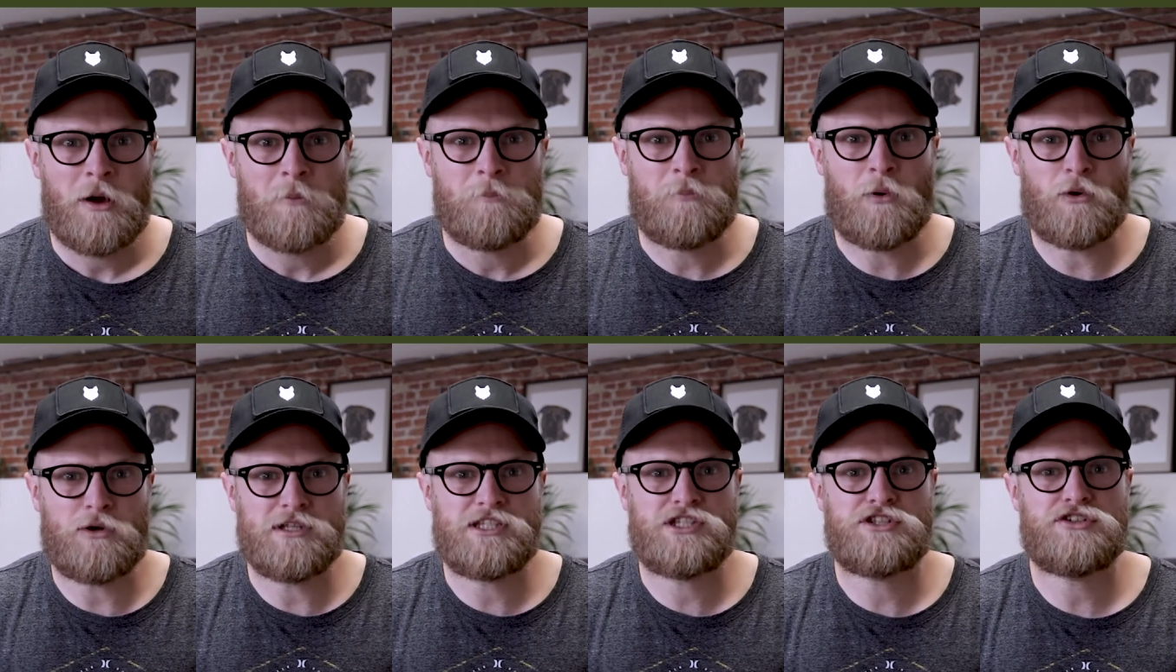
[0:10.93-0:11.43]

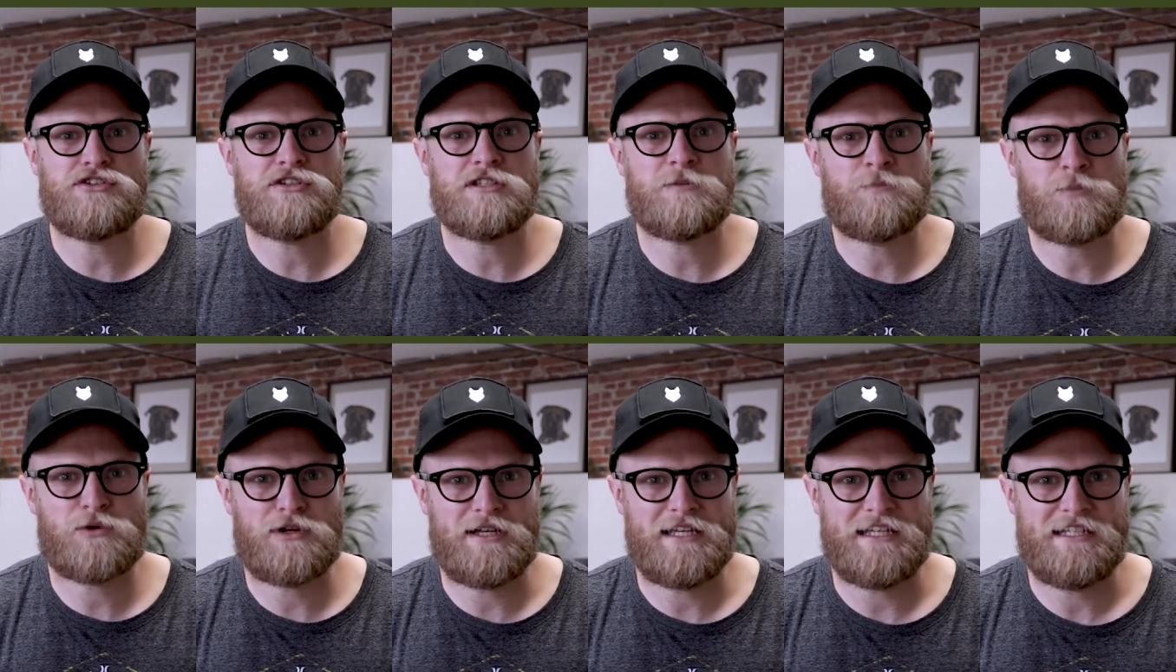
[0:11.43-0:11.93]
boisterous
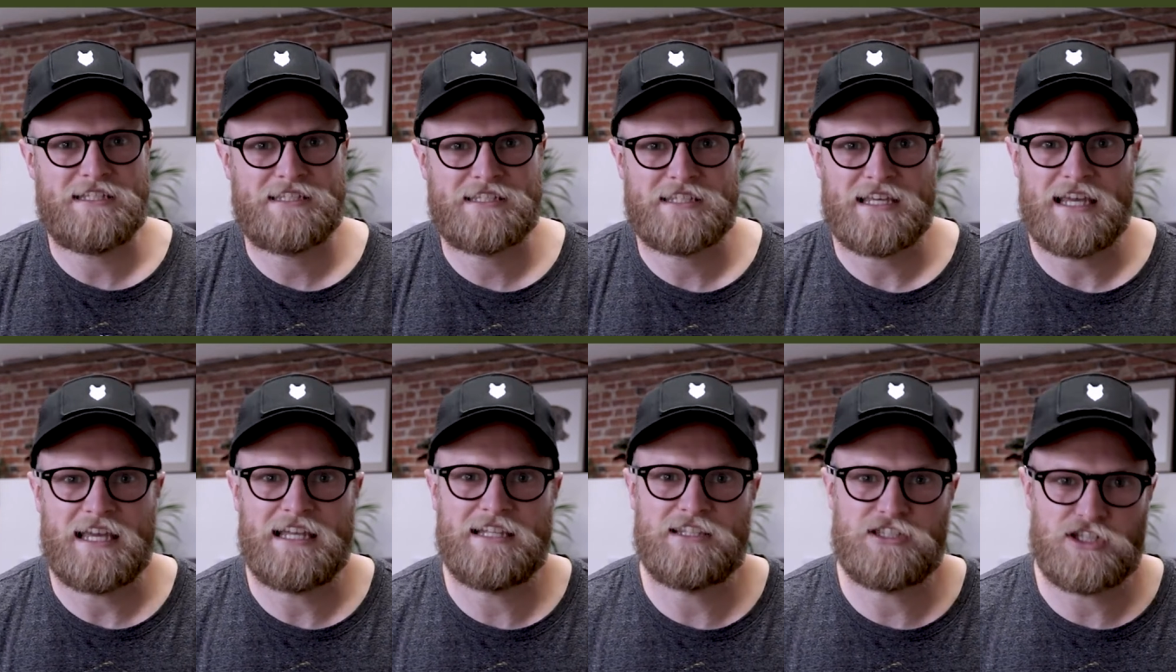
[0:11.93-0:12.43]

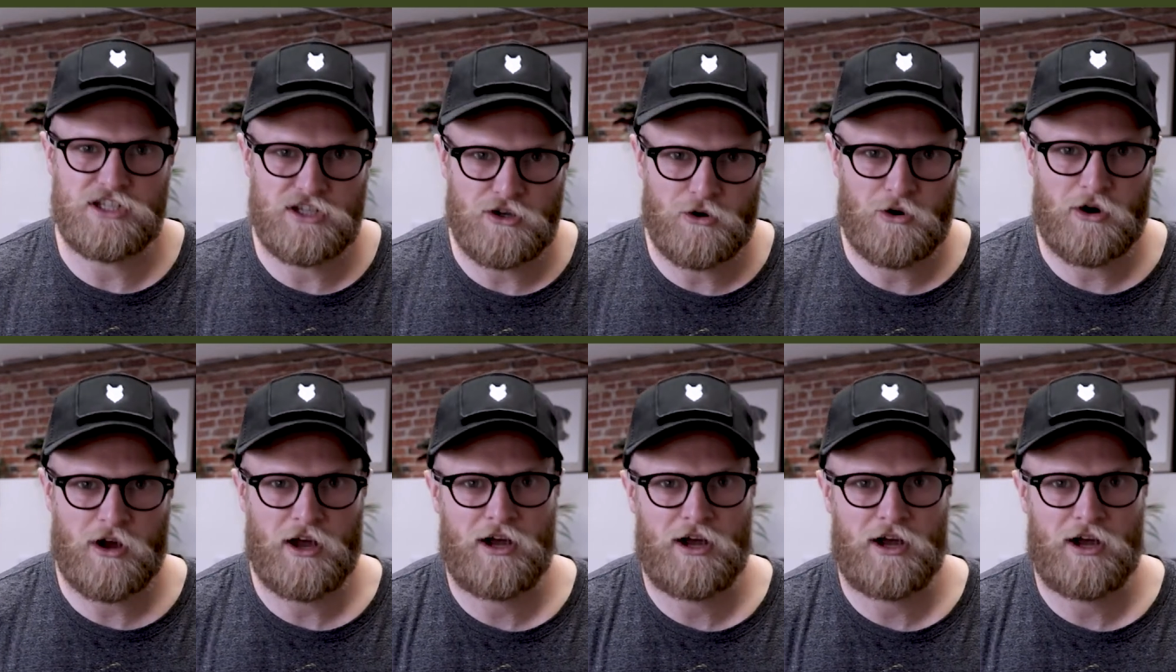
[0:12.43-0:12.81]
breeds into your